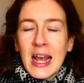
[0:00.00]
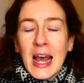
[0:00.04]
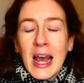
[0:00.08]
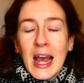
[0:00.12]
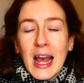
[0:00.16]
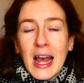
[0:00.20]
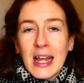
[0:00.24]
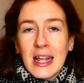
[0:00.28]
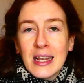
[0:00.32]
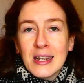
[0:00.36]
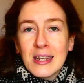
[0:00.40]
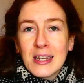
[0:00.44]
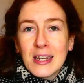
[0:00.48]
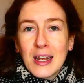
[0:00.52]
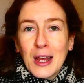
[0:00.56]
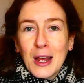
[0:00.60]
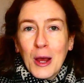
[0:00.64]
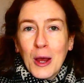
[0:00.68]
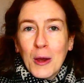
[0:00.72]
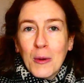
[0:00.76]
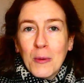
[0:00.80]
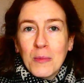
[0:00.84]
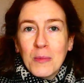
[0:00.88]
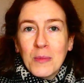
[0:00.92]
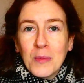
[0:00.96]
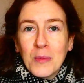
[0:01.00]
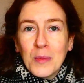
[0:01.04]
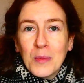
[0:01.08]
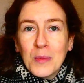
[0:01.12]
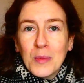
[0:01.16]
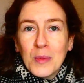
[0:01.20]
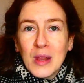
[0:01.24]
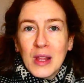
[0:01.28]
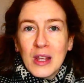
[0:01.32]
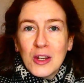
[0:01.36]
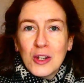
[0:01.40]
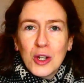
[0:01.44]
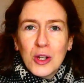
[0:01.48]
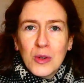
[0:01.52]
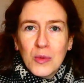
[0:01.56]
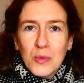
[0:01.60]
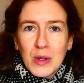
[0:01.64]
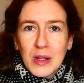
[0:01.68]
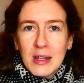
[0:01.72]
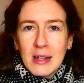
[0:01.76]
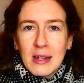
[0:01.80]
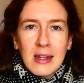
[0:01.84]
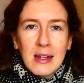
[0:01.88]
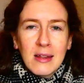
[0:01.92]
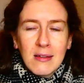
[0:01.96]
and they should
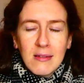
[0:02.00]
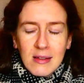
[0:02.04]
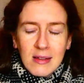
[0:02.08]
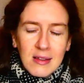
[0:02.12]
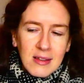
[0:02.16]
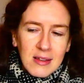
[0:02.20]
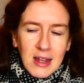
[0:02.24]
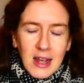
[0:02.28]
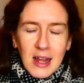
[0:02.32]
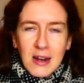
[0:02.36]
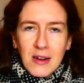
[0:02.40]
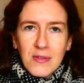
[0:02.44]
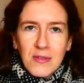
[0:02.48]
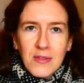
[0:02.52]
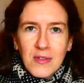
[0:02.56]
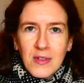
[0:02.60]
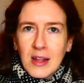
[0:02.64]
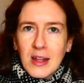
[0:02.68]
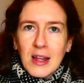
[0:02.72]
really kind of